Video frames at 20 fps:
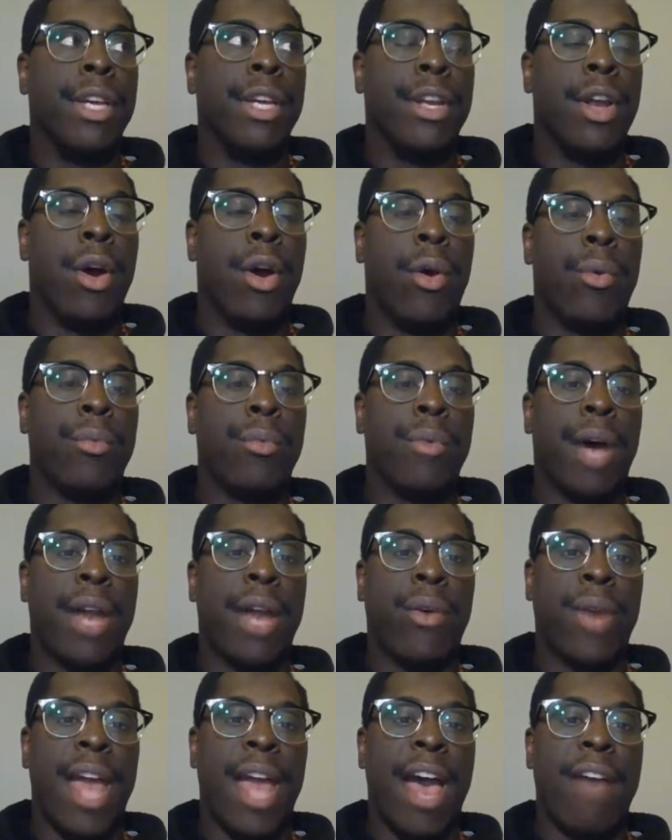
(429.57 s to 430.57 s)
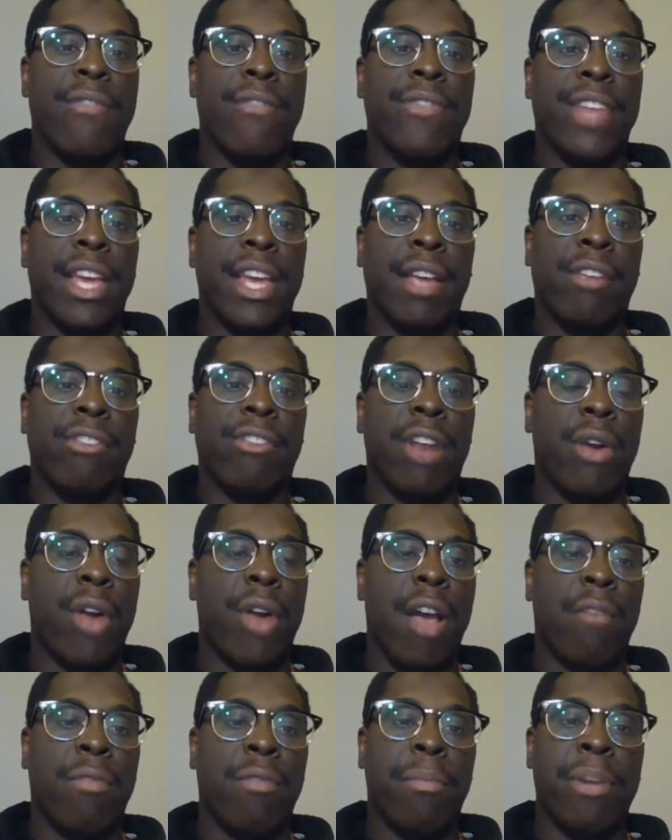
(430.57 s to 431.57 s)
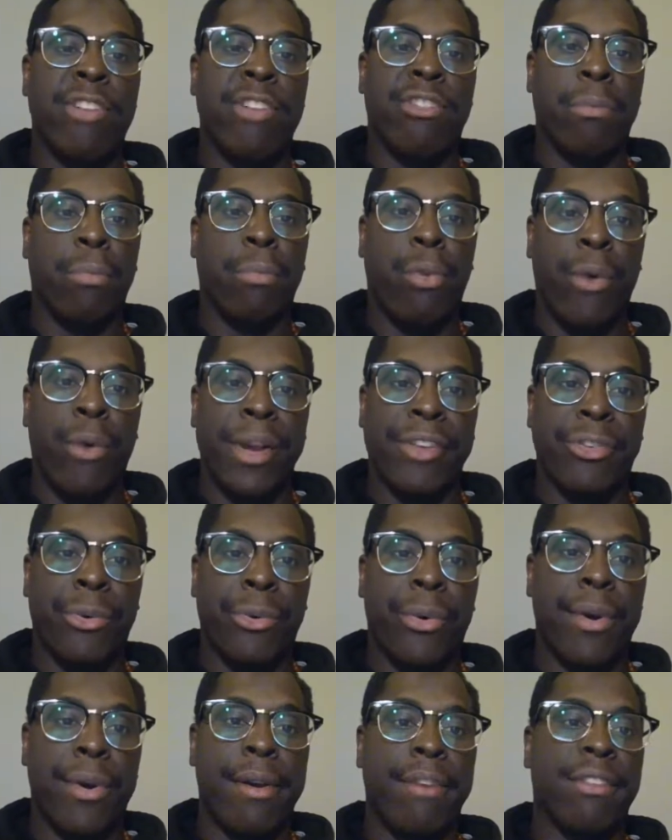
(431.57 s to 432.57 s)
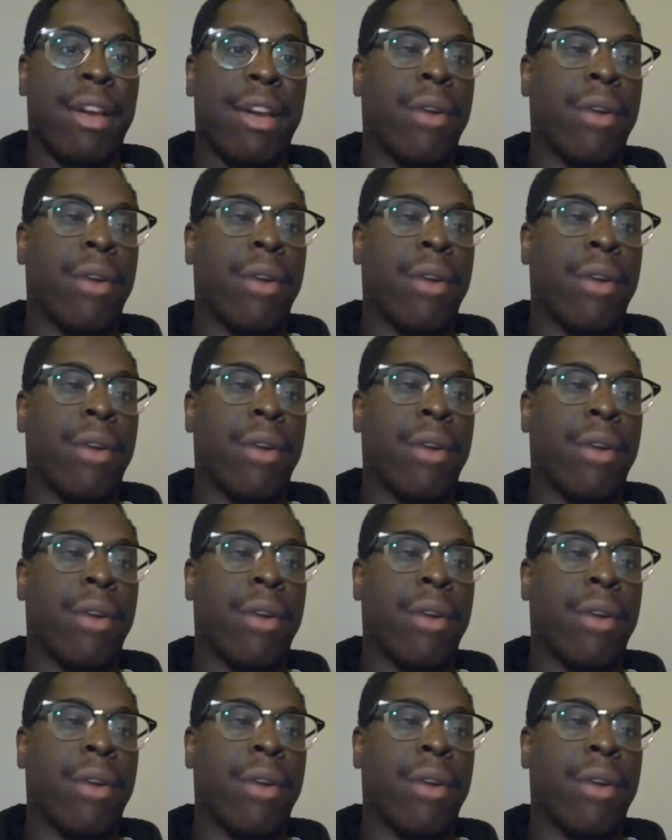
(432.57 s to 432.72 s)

I don't have things. I don't have a bunch of boy toys.